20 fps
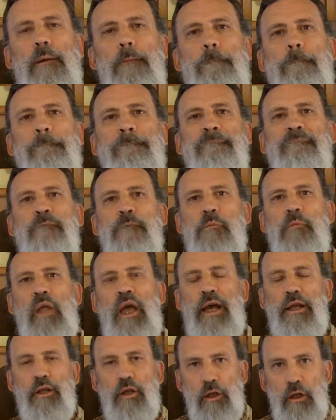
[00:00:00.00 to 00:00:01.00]
ago,
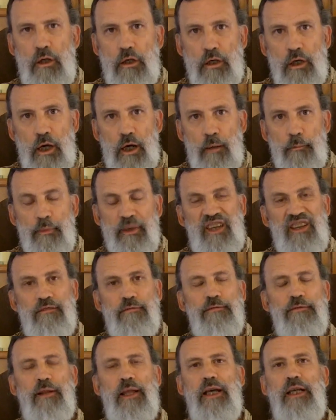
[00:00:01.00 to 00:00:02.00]
and you look up
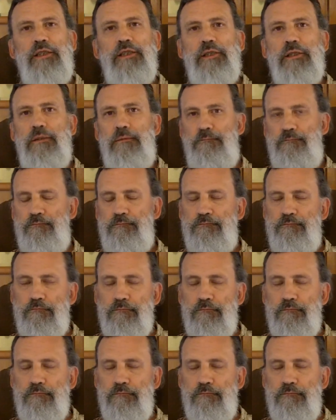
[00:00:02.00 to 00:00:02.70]
inflation,